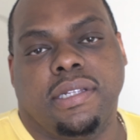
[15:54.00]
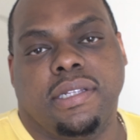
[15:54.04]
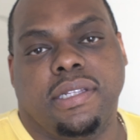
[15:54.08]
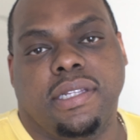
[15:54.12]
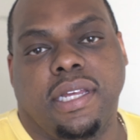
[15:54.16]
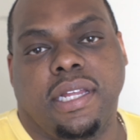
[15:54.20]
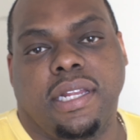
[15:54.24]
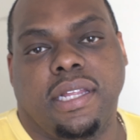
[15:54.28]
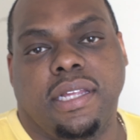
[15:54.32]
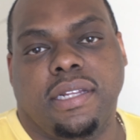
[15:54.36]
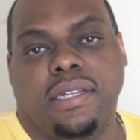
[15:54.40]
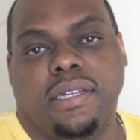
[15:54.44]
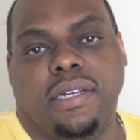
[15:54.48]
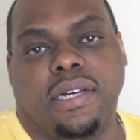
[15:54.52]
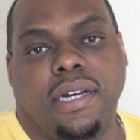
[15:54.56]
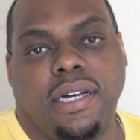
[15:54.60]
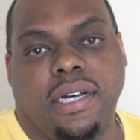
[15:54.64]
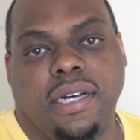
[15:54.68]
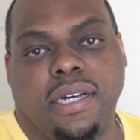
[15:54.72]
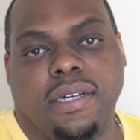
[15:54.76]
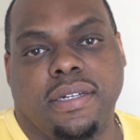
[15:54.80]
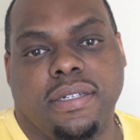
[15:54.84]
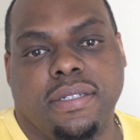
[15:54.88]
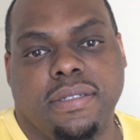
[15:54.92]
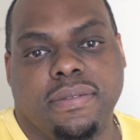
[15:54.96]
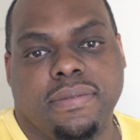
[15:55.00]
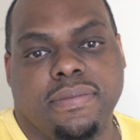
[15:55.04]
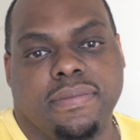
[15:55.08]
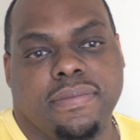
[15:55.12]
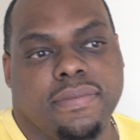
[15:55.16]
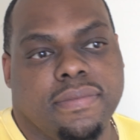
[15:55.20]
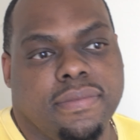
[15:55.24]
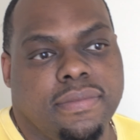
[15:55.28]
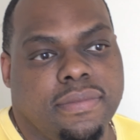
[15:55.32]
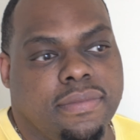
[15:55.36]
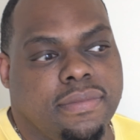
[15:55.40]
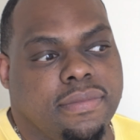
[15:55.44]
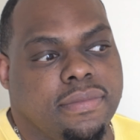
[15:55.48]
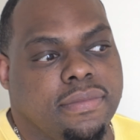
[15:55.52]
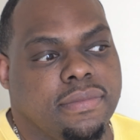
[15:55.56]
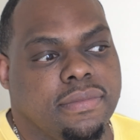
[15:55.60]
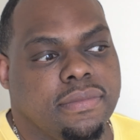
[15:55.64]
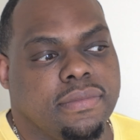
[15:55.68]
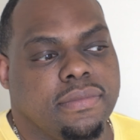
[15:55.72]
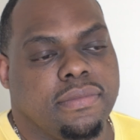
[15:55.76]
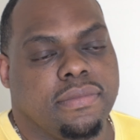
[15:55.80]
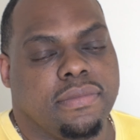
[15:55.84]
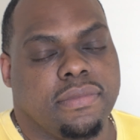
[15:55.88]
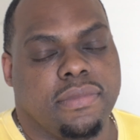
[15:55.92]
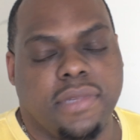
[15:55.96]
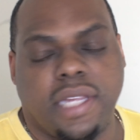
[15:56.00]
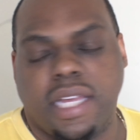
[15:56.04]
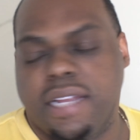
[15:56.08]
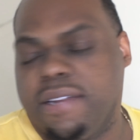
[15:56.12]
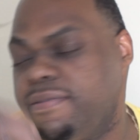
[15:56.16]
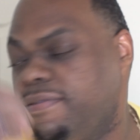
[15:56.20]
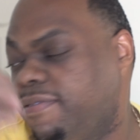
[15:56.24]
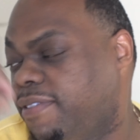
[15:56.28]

didn't uh, didn't